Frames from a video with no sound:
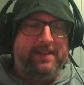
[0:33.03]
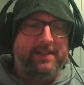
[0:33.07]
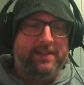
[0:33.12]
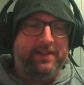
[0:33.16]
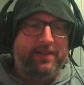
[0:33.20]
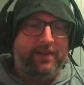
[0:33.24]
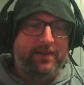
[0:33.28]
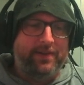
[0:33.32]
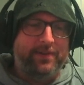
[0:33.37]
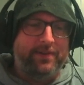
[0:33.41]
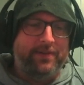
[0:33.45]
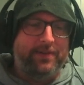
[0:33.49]

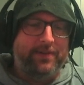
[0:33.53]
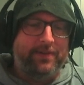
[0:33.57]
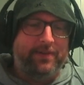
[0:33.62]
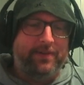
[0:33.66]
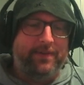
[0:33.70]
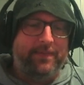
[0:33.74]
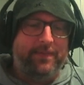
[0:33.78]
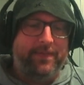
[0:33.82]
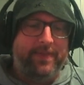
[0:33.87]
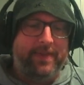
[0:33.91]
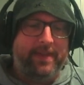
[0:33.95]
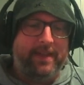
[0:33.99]
so
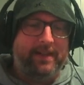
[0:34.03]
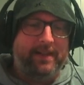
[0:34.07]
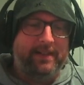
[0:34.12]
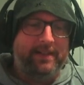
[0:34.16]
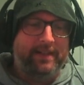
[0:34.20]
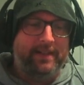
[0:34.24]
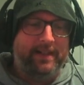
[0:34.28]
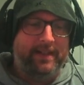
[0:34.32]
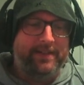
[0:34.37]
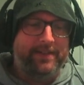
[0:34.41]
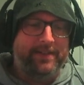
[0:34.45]
a little